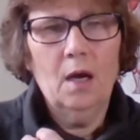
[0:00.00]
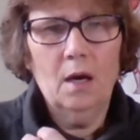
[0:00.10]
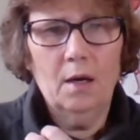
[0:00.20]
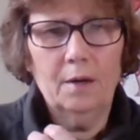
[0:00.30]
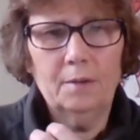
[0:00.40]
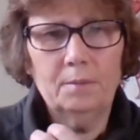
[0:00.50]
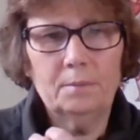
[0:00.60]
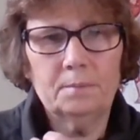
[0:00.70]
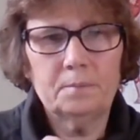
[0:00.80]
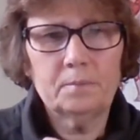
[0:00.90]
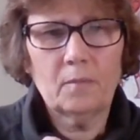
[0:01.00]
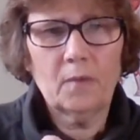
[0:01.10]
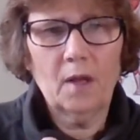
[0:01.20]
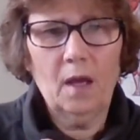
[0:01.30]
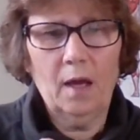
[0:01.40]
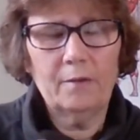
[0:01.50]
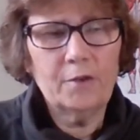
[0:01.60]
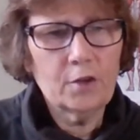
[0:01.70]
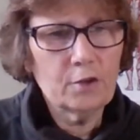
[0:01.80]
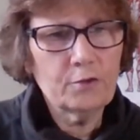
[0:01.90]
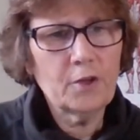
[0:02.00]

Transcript: I have nerve